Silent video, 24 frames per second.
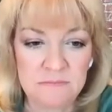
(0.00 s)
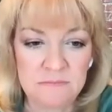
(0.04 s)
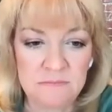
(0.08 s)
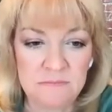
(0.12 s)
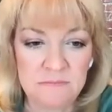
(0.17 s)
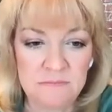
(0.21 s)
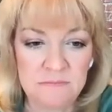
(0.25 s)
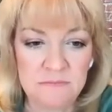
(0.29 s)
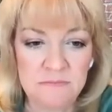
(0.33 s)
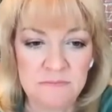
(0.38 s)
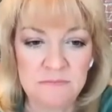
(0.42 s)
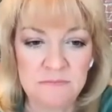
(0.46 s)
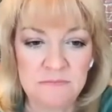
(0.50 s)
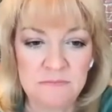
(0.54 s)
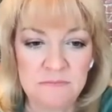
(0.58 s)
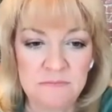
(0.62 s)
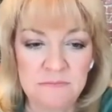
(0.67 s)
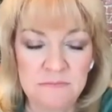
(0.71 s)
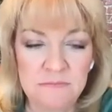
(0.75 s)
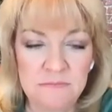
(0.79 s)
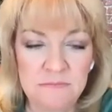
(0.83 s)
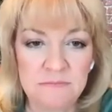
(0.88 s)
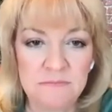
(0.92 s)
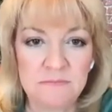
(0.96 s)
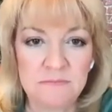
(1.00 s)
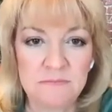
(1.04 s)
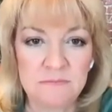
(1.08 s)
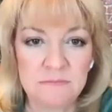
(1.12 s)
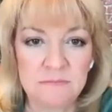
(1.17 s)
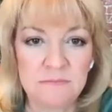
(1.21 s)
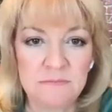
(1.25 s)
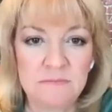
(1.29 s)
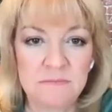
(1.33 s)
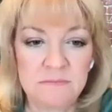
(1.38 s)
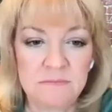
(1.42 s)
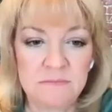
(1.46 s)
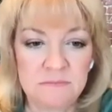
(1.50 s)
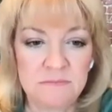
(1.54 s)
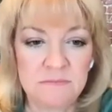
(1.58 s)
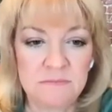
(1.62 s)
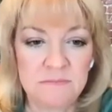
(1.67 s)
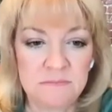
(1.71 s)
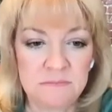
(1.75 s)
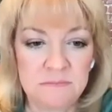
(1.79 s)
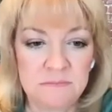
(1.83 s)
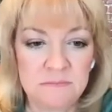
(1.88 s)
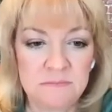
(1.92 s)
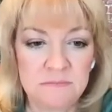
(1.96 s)

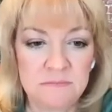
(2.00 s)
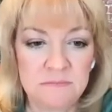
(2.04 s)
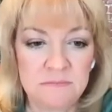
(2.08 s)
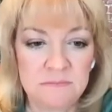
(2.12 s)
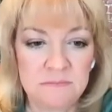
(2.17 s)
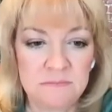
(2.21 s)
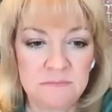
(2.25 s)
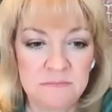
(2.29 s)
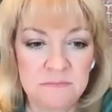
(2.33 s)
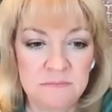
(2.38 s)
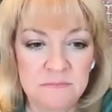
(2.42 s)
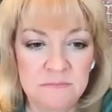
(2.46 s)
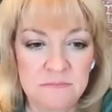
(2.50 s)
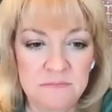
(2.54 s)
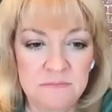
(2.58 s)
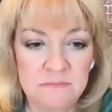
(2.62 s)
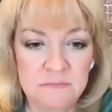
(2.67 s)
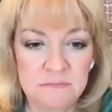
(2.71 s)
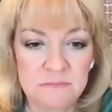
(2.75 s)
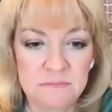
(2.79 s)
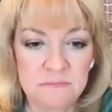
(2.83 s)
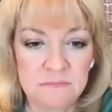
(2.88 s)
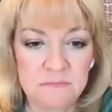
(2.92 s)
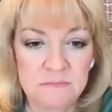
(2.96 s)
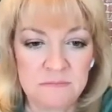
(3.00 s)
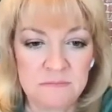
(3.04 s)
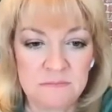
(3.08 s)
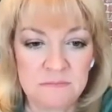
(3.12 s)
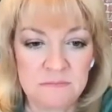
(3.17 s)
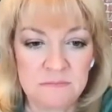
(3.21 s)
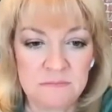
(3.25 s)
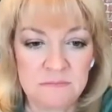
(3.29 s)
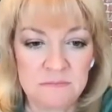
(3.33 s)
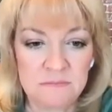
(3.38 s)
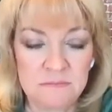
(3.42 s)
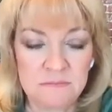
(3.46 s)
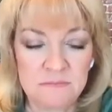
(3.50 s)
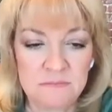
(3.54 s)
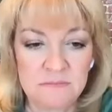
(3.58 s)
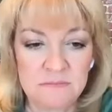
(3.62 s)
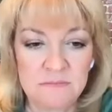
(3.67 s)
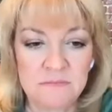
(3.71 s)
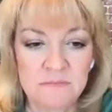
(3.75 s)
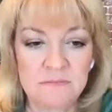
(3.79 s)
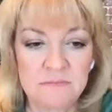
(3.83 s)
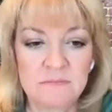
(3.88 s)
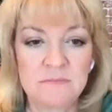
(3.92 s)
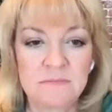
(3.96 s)

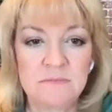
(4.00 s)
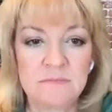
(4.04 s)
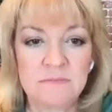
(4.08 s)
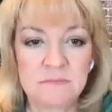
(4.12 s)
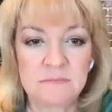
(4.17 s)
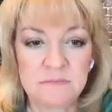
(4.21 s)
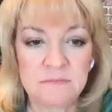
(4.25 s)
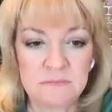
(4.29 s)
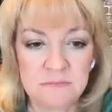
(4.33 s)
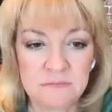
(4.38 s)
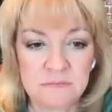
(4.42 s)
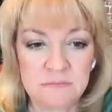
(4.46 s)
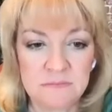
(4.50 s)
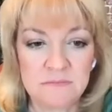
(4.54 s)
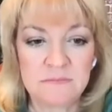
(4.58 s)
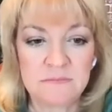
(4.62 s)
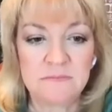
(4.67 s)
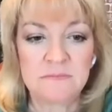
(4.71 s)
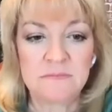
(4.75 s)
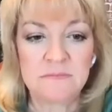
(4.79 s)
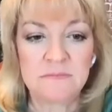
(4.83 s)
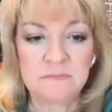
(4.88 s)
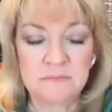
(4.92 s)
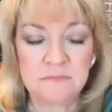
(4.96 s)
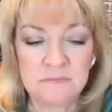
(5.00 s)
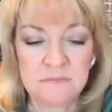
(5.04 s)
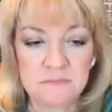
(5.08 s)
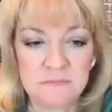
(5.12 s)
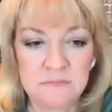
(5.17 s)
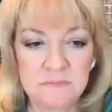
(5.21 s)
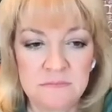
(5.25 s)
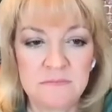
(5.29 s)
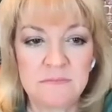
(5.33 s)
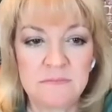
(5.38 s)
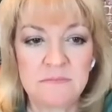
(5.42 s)
[no speech]